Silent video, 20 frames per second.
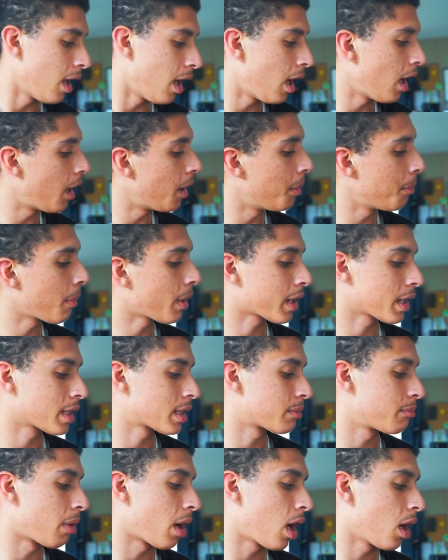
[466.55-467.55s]
I
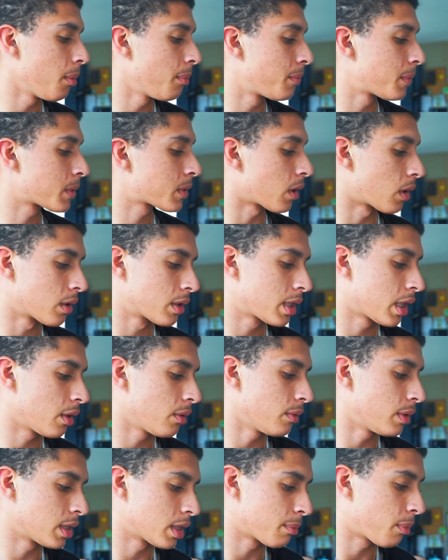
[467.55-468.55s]
guess Bob starts
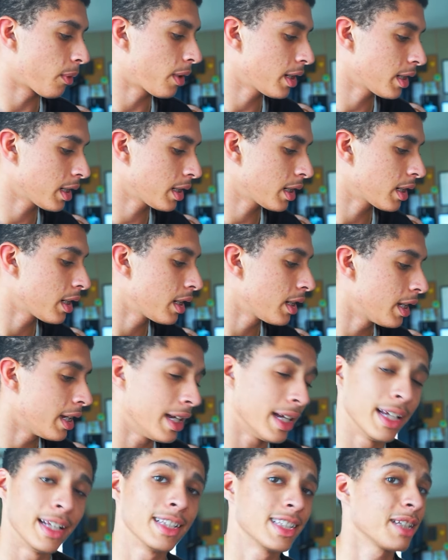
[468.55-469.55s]
out disappointed,
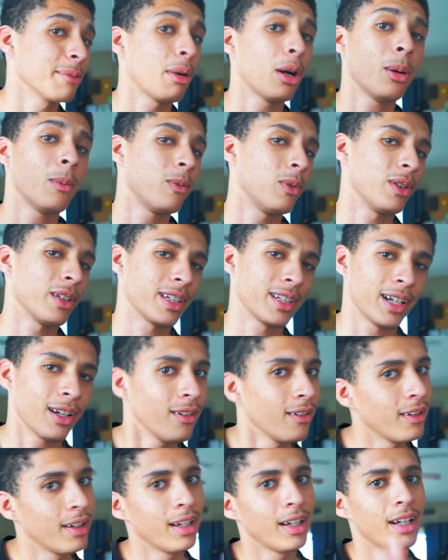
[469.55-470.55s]
ends up hopeful,
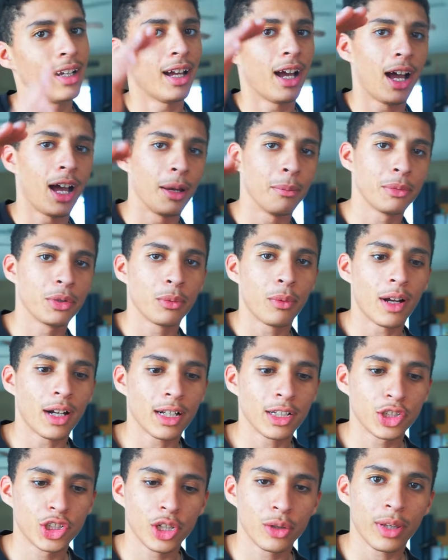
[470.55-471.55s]
You
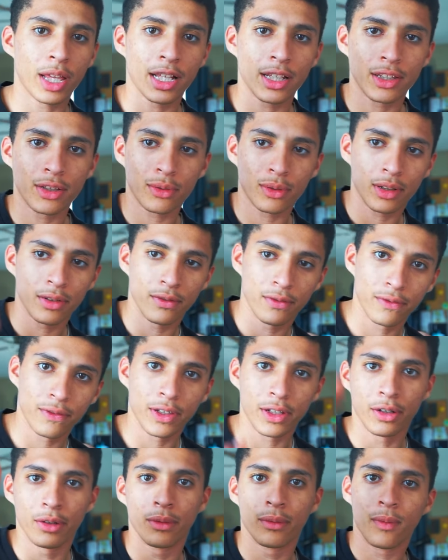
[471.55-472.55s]
want to show that sort of,
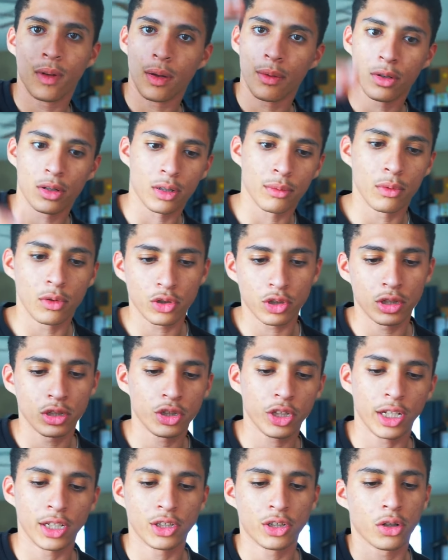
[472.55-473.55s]
there's emotional
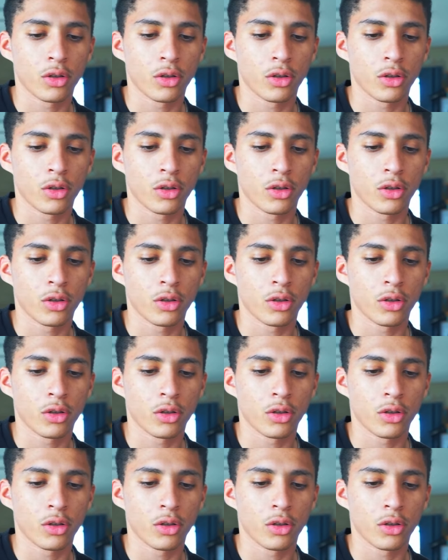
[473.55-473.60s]
change.